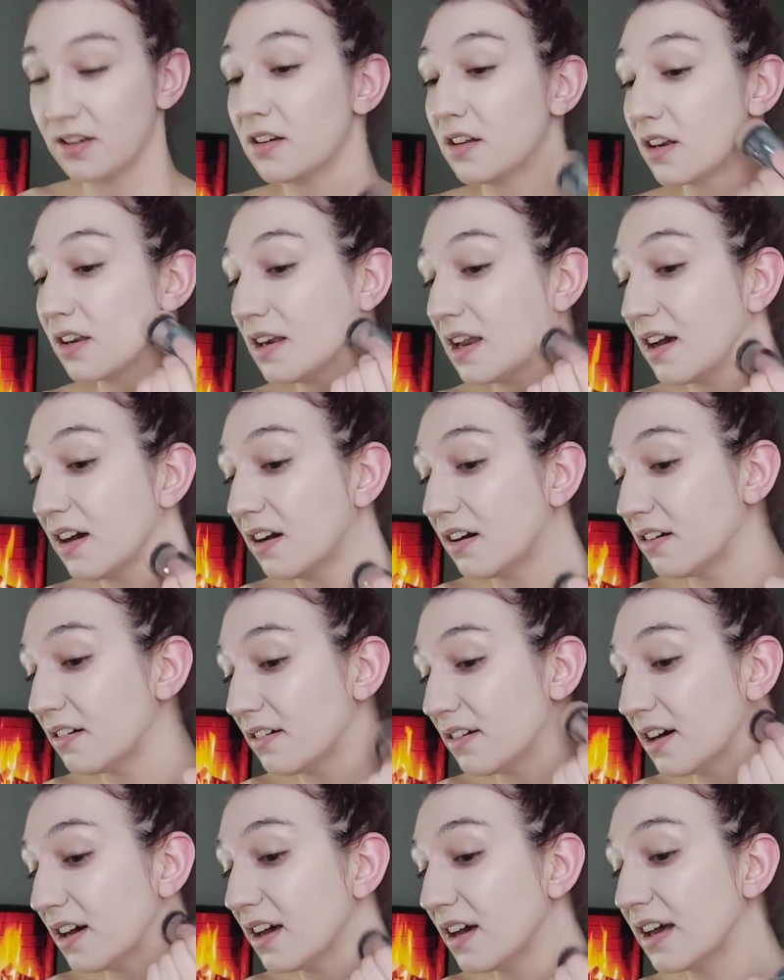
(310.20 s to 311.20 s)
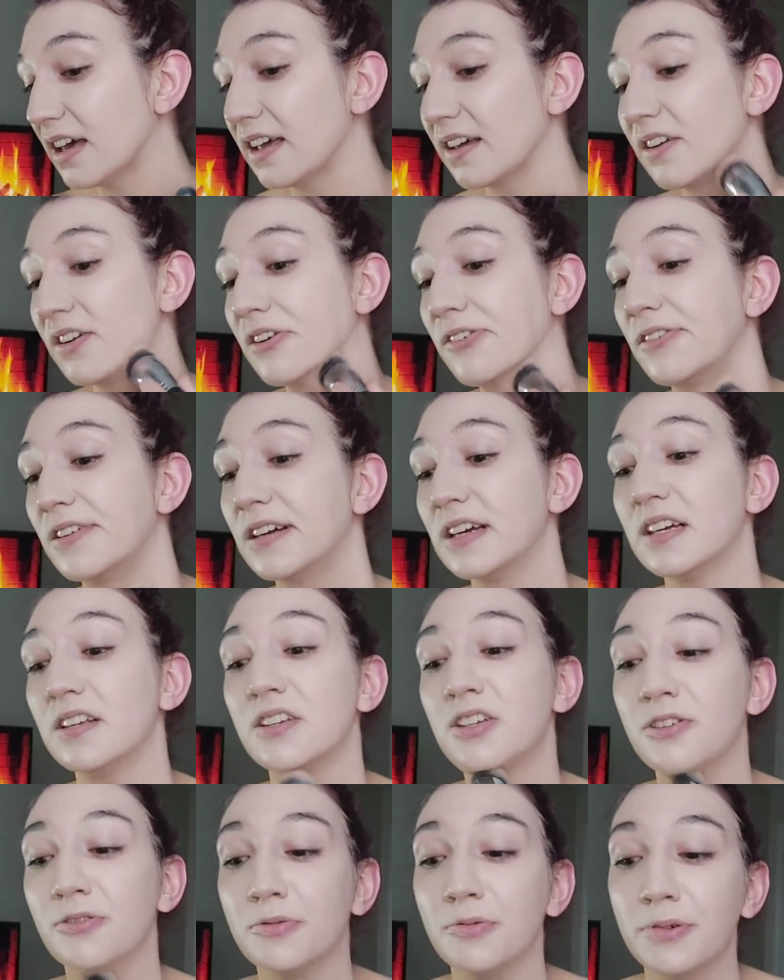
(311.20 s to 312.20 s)
now going
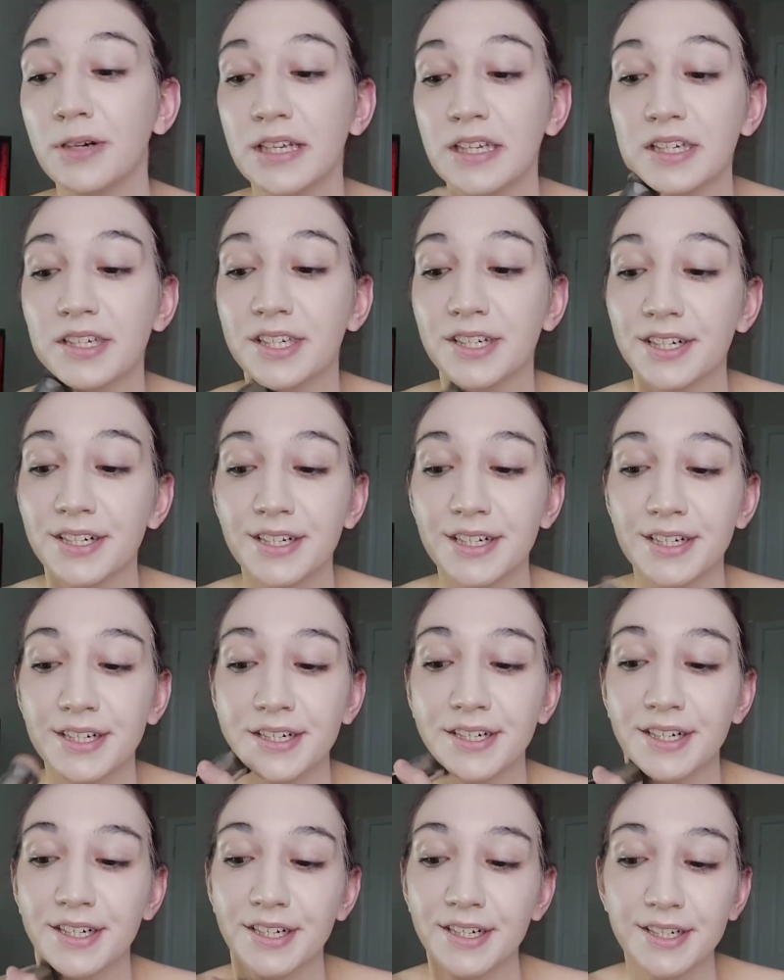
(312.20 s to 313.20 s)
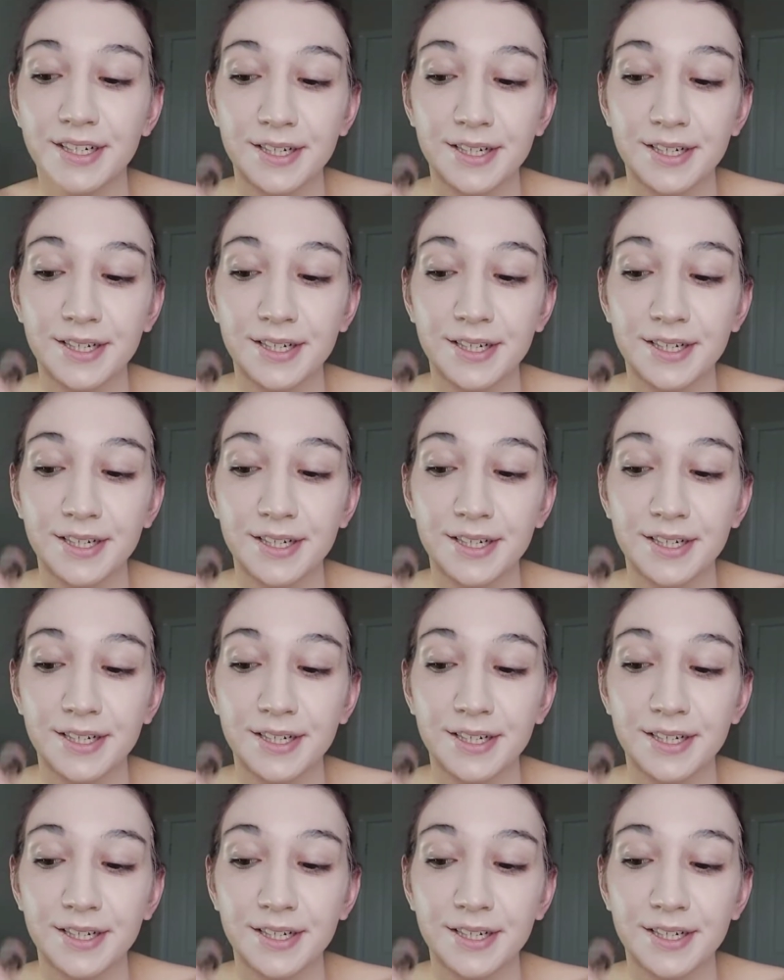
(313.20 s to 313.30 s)
into winter.